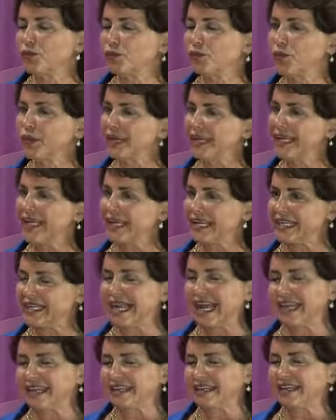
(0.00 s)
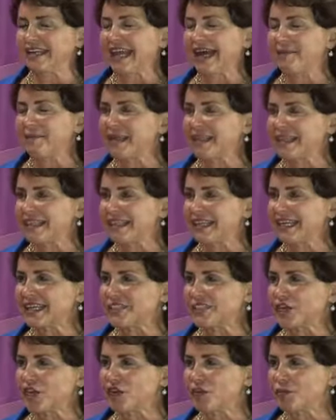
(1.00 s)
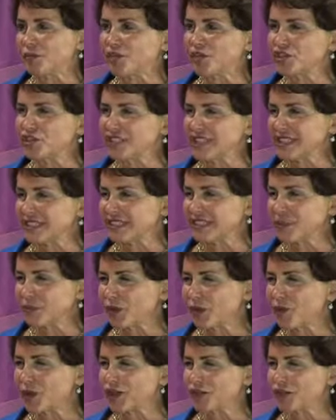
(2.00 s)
we need, not many things are emergencies in what we